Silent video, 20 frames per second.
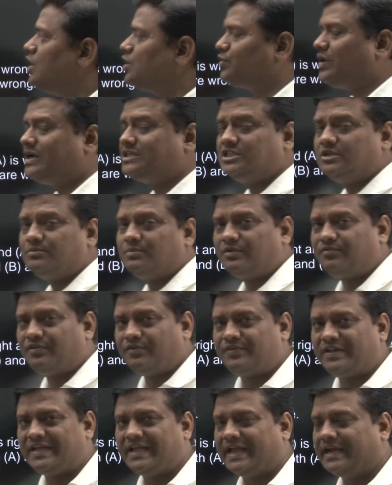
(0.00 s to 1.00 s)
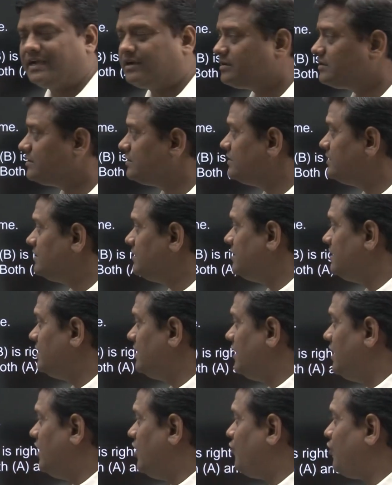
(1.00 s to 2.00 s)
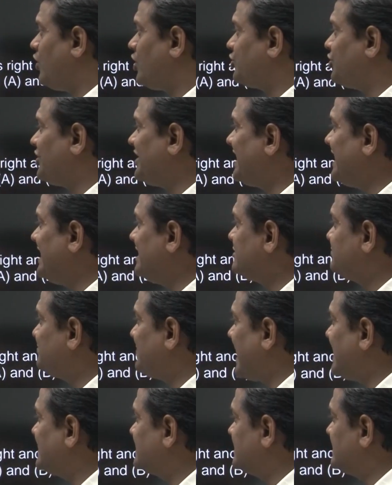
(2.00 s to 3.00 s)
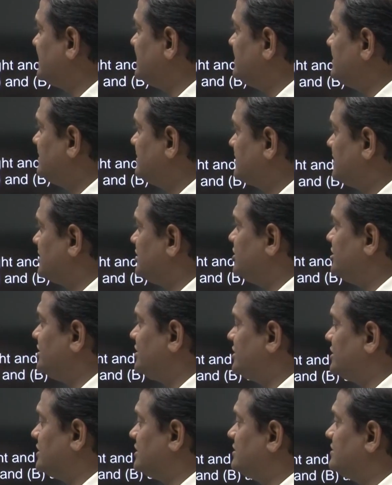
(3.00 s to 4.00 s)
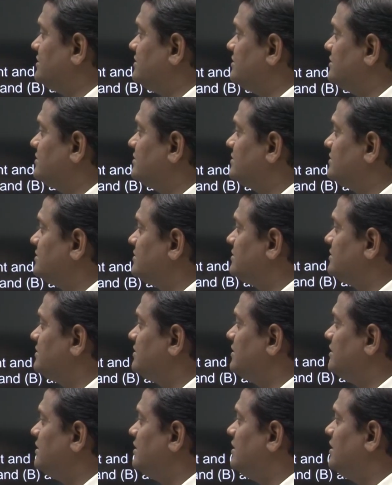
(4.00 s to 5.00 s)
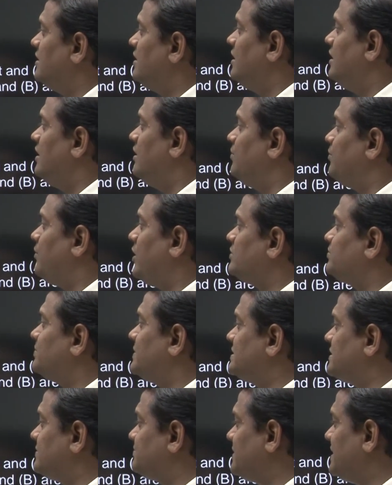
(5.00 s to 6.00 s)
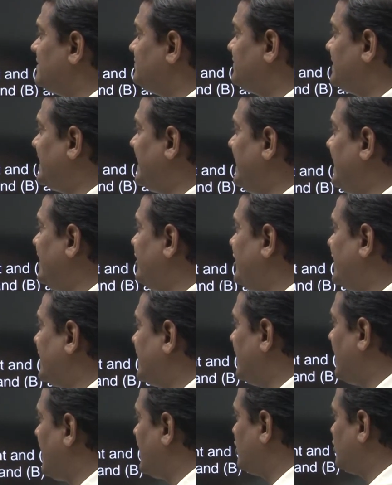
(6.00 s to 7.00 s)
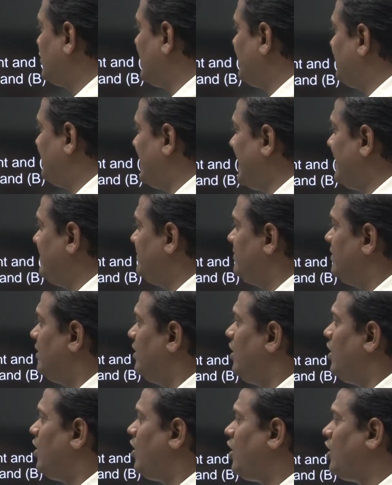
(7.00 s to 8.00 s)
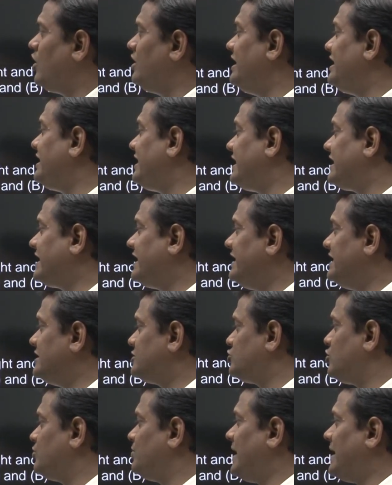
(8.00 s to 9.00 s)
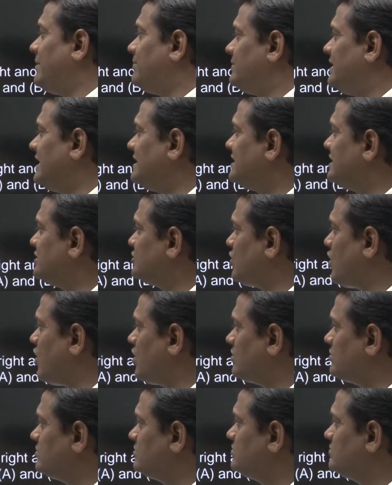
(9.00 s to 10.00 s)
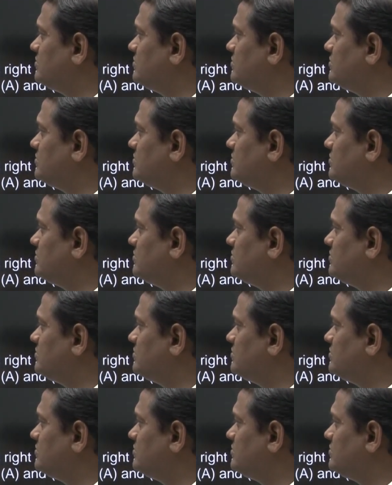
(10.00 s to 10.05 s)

Question number 58. For Tricky's present condition, both Mr. Pumphrey and Tricky are to blame. Only Tricky is to blame. This is wrong